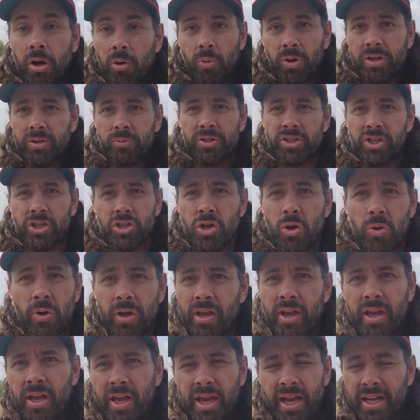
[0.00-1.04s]
What was it doing?
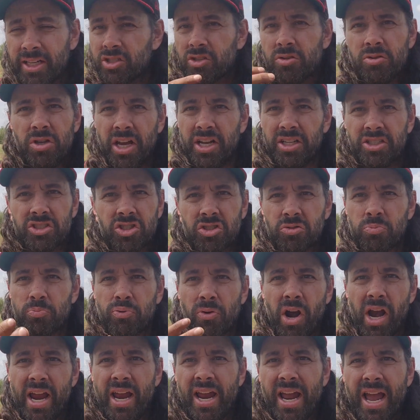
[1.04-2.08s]
It's
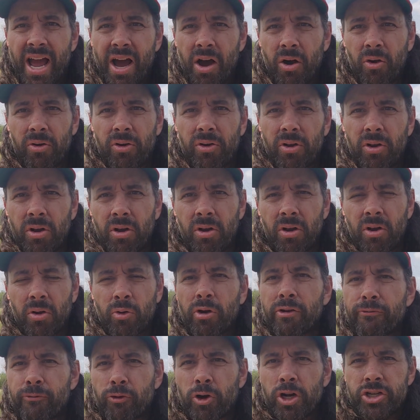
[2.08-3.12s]
spraying out
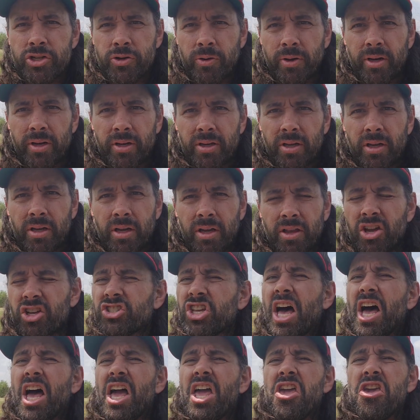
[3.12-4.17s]
refrigerant. There's
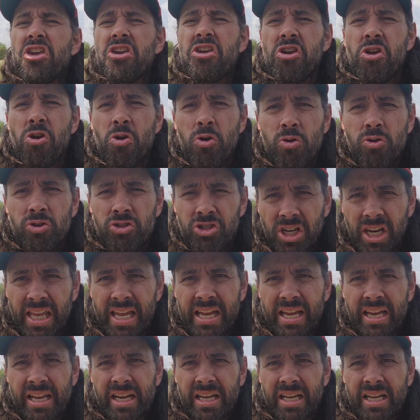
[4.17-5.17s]
a huge leak.